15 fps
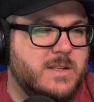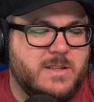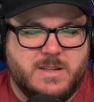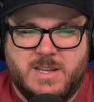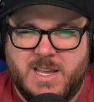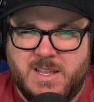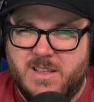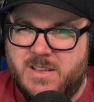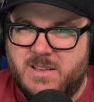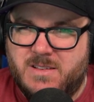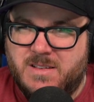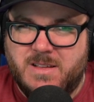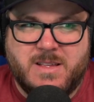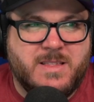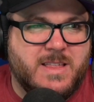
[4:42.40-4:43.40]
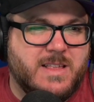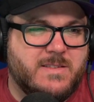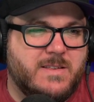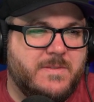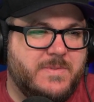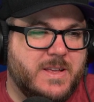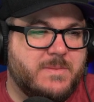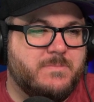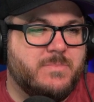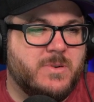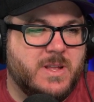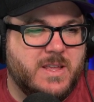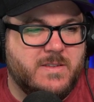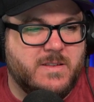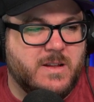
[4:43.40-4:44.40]
Isn't that stuff,
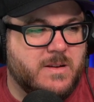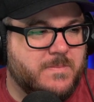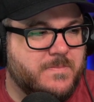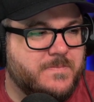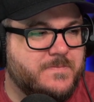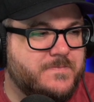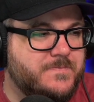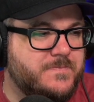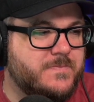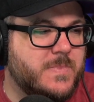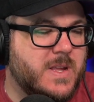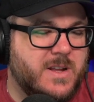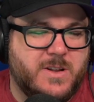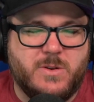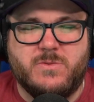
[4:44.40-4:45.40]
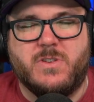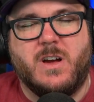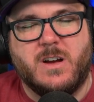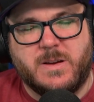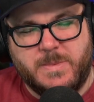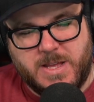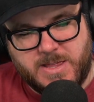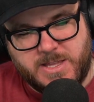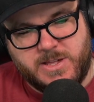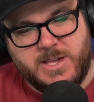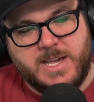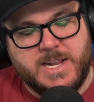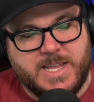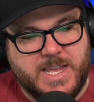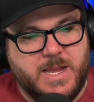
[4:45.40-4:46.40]
pretty easy to... Don't talk about in the
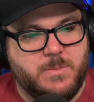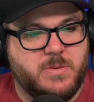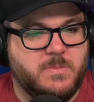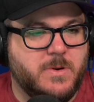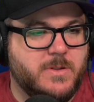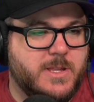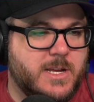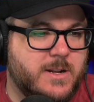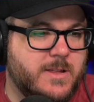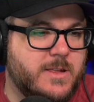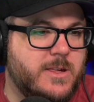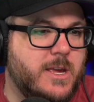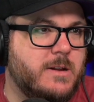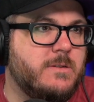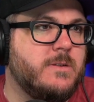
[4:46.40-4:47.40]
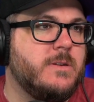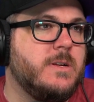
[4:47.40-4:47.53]
chat. I can't promote that on the channel.